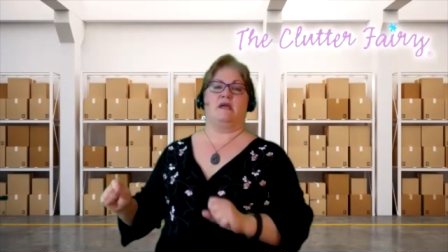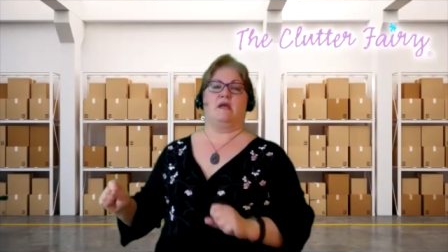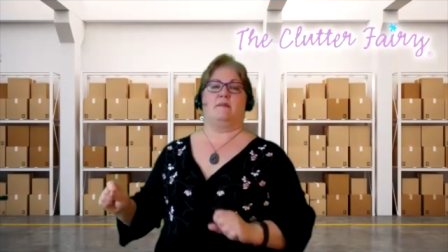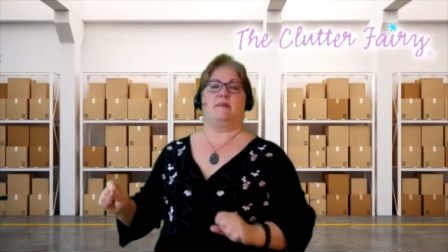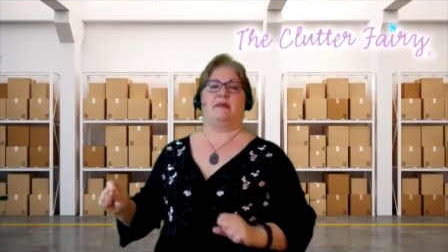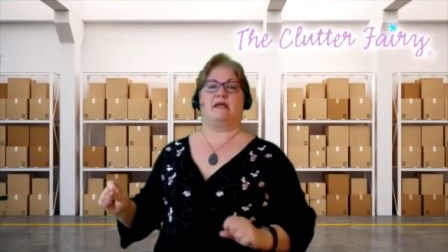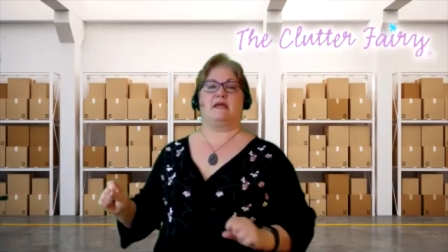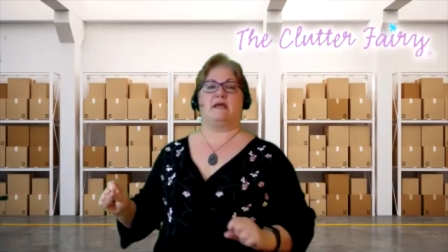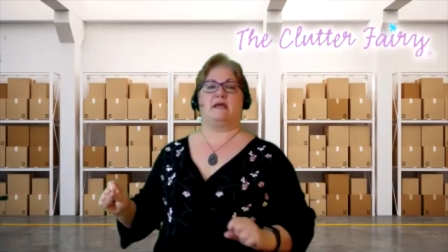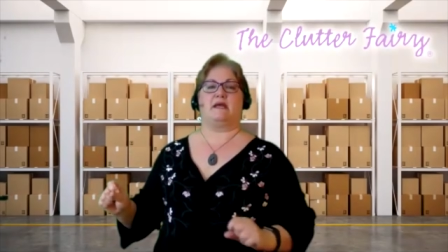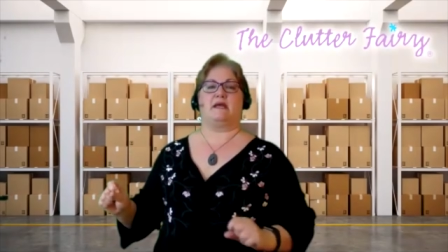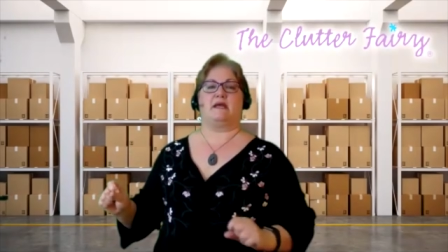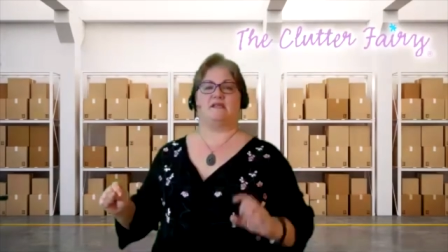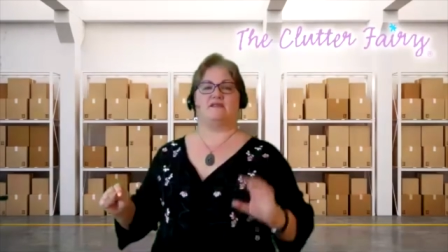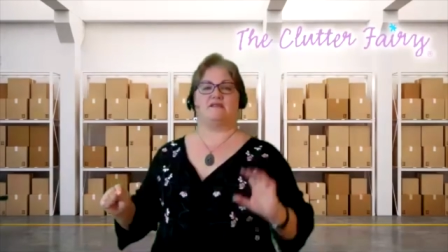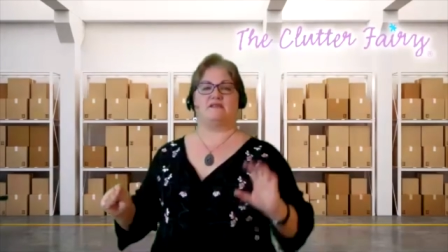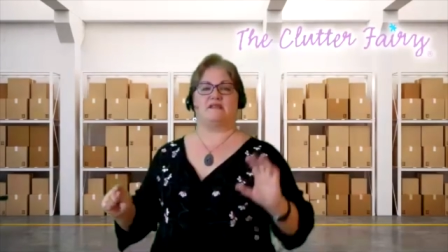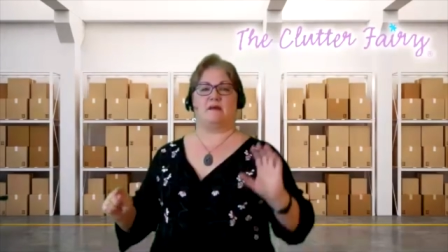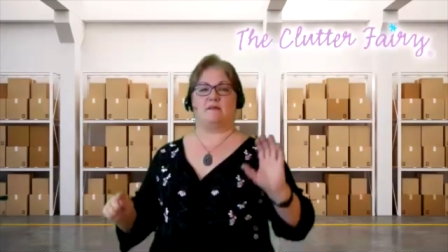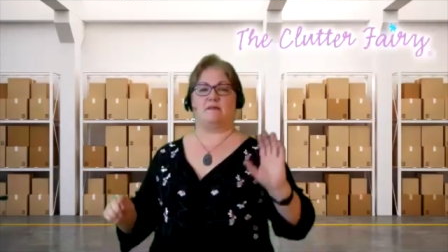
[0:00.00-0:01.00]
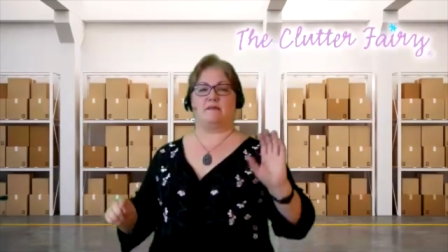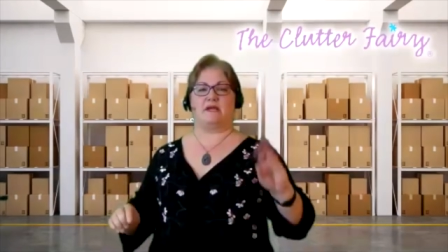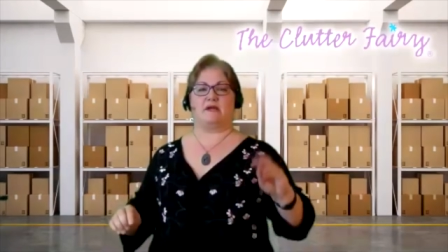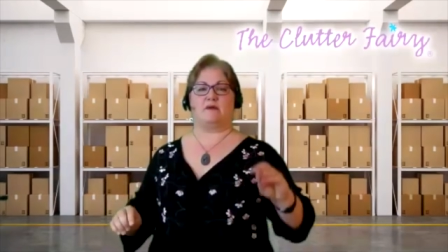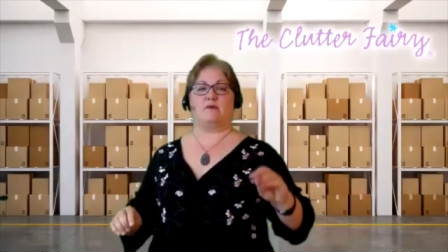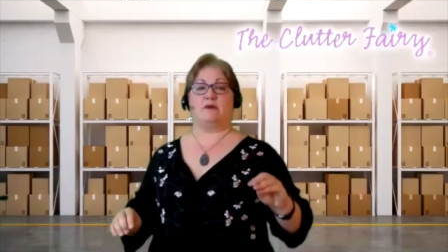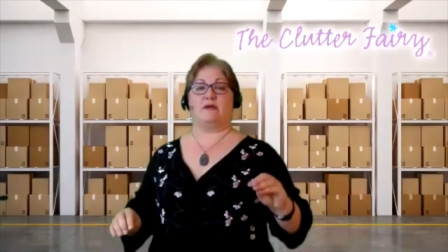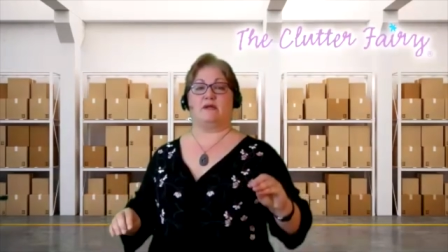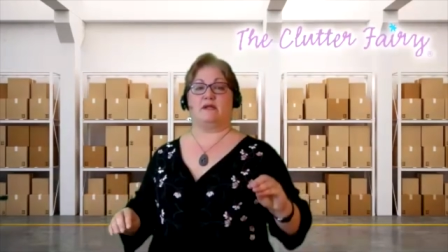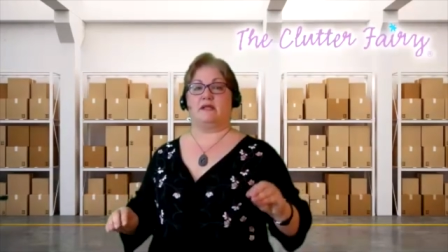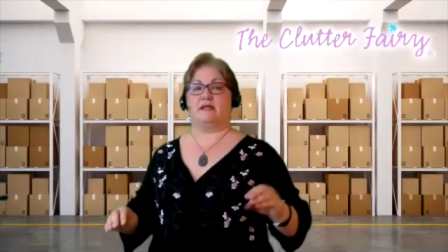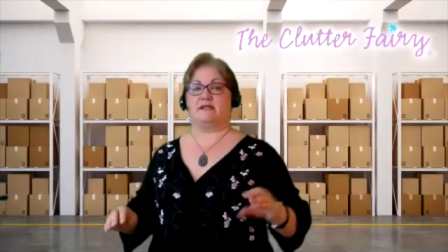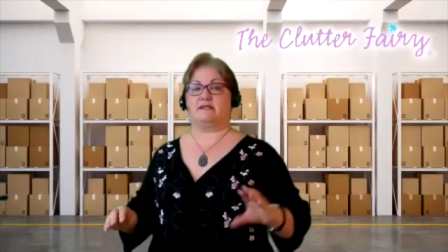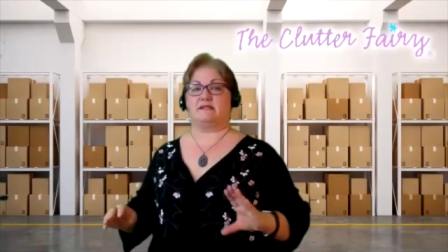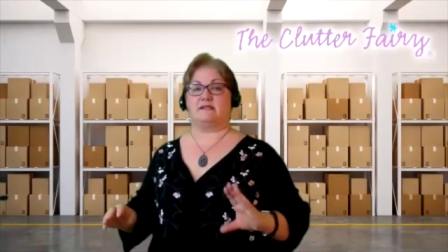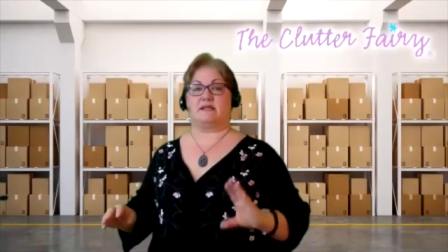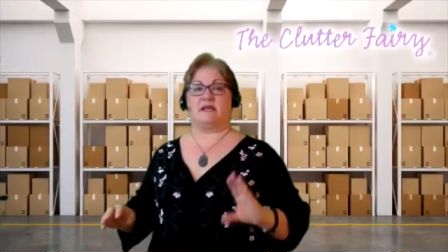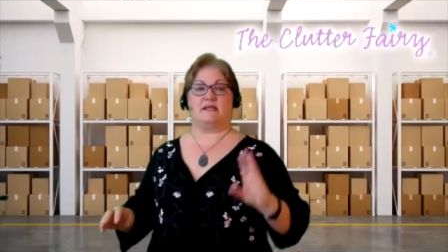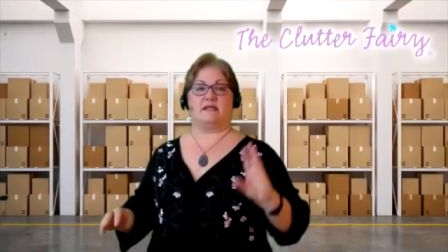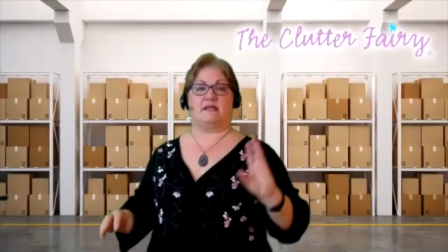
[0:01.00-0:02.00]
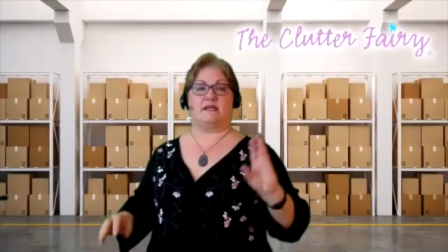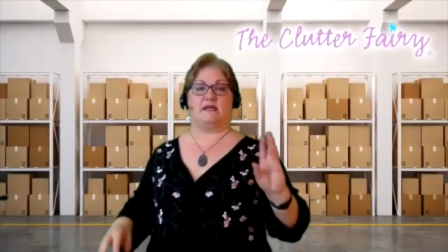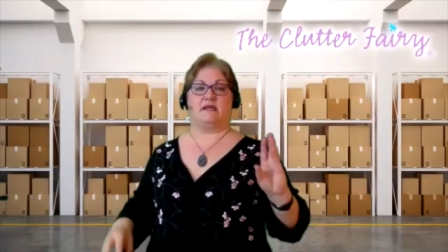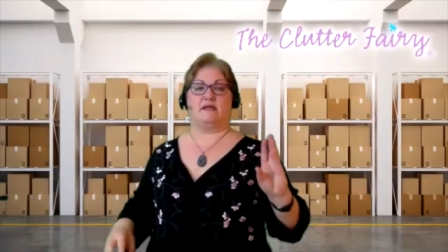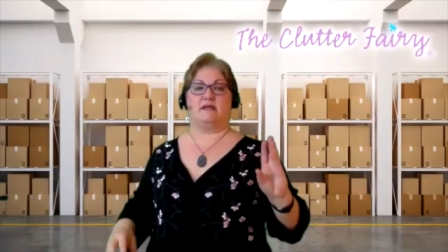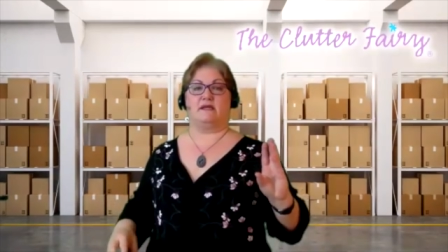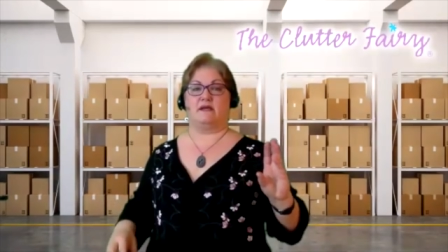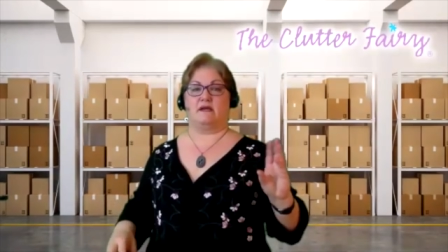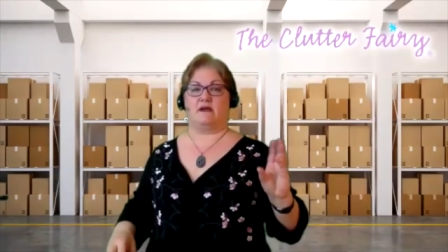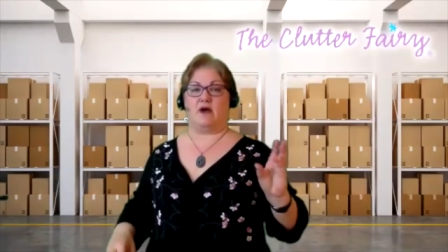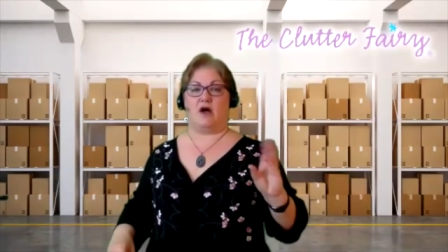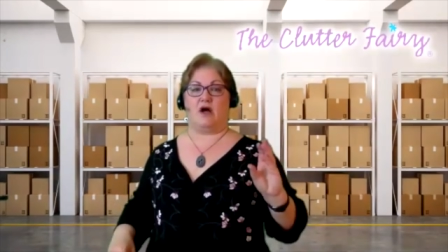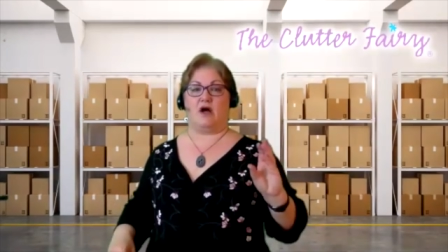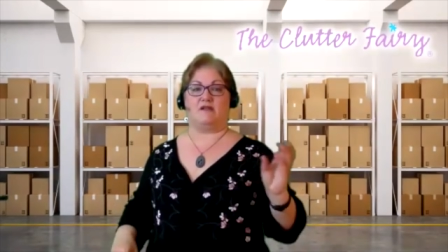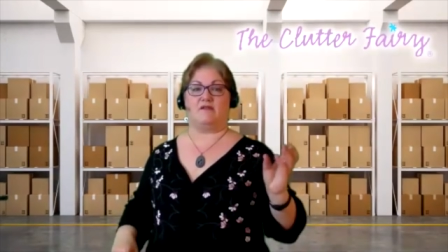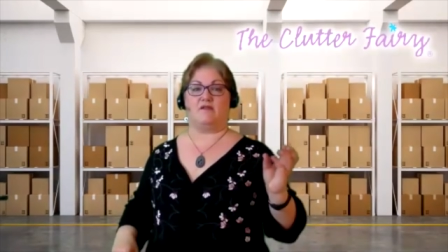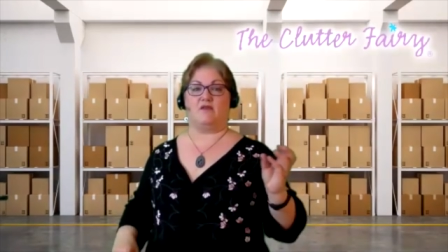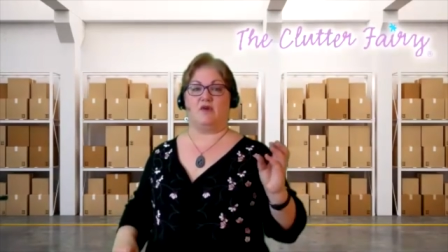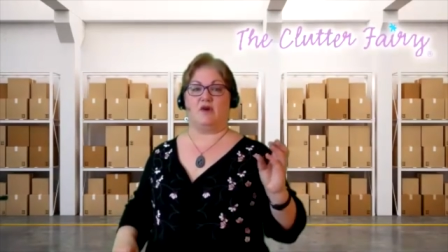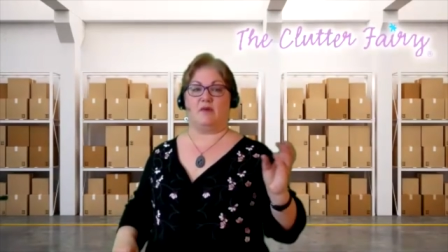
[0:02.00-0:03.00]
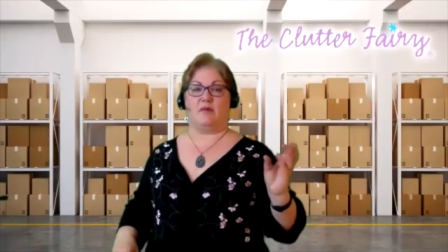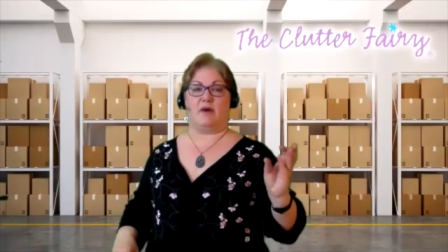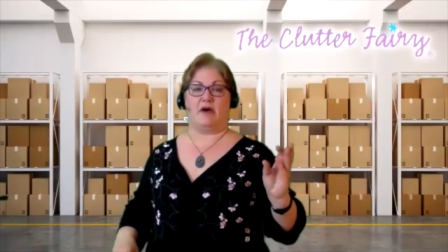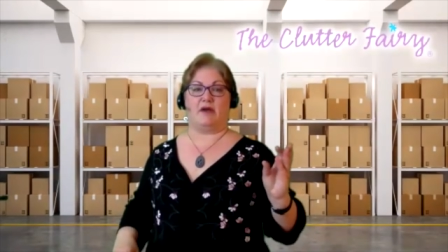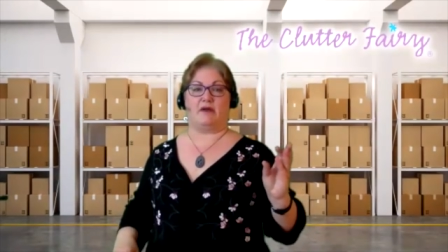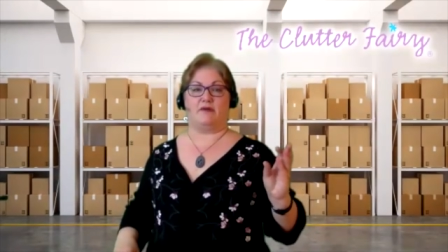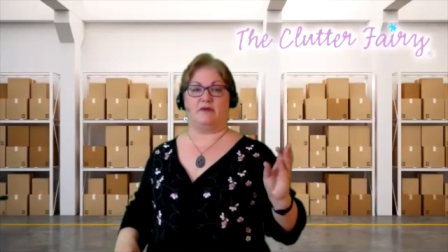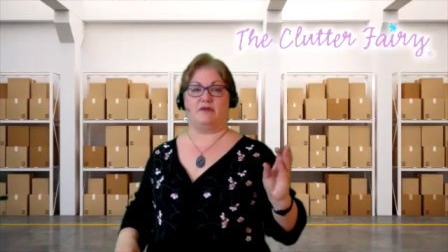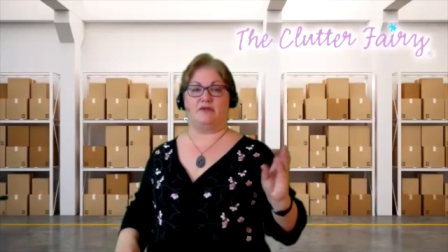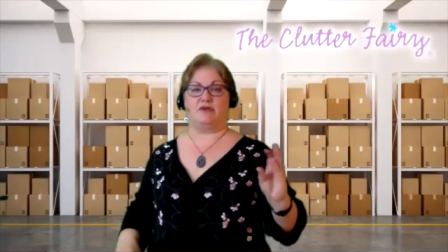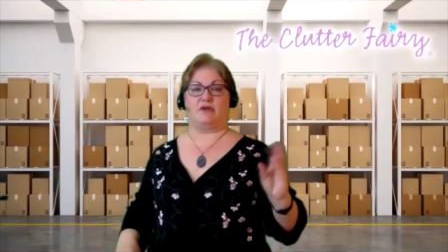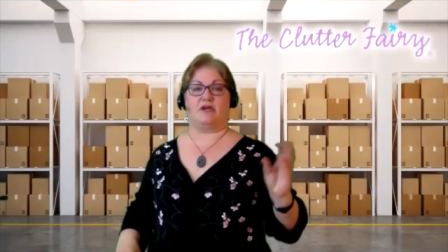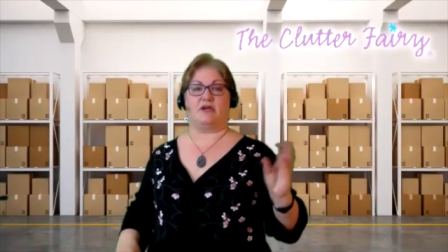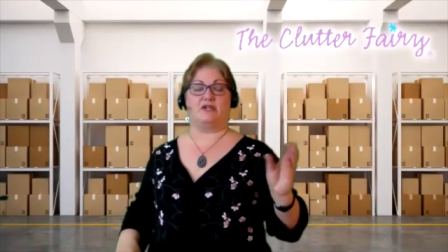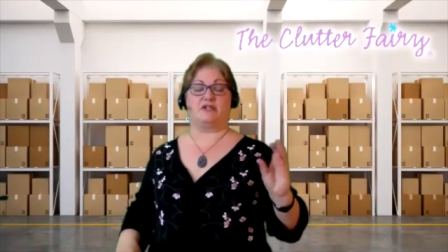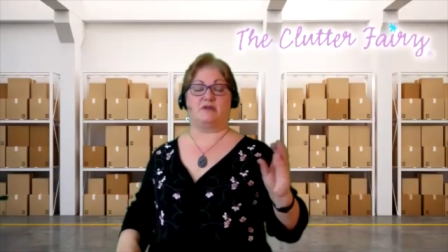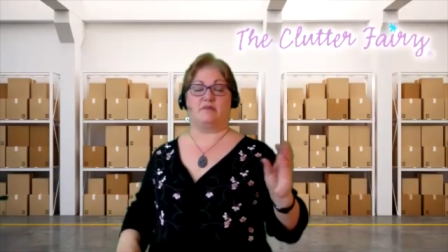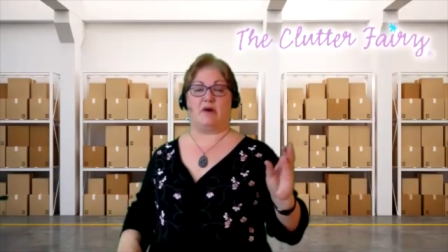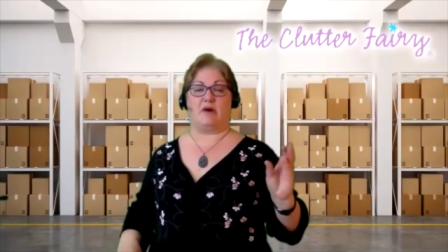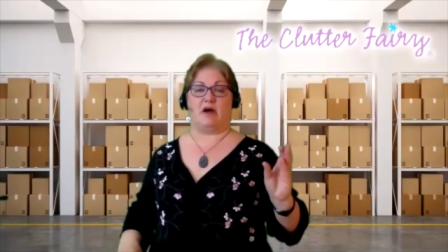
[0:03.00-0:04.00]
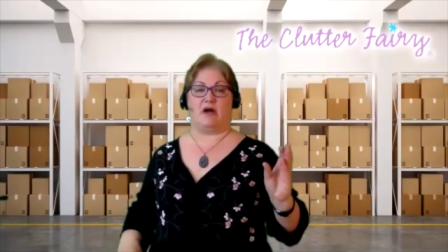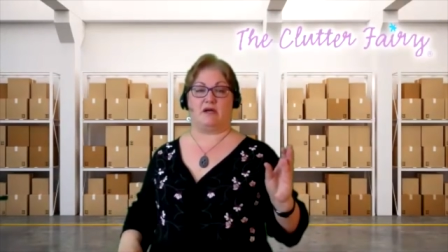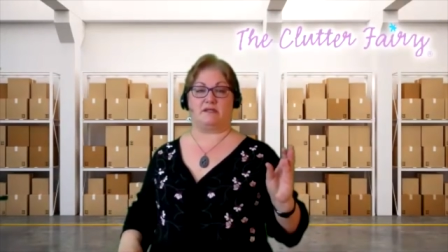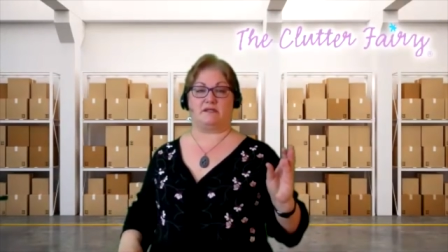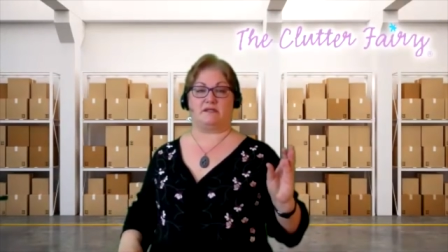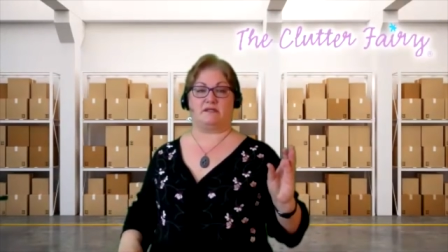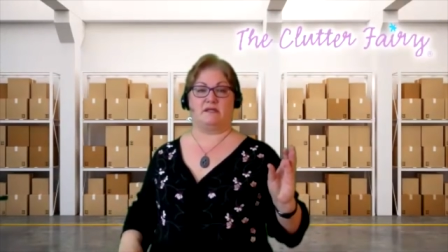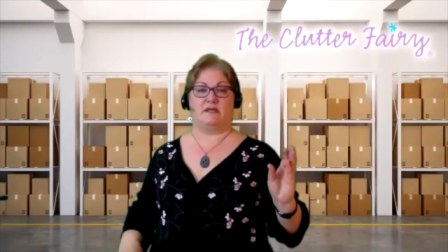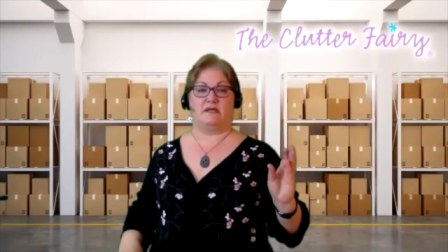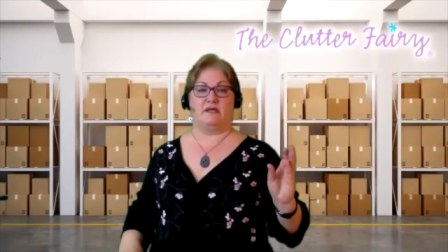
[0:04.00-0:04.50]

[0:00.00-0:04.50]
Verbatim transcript: because if some liquid, let's say the olive oil bottle in your kitchen box,